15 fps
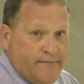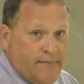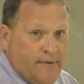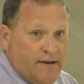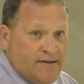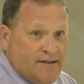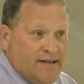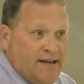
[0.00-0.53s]

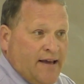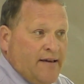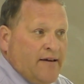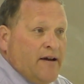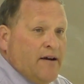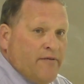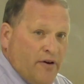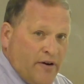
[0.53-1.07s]
because of taking
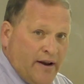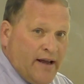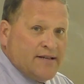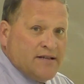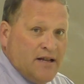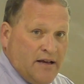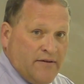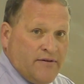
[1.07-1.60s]
care of our
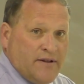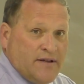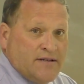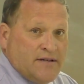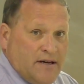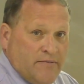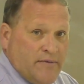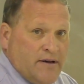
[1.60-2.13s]
next level
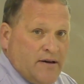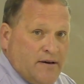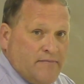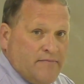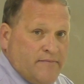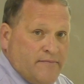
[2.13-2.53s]
that's coming up.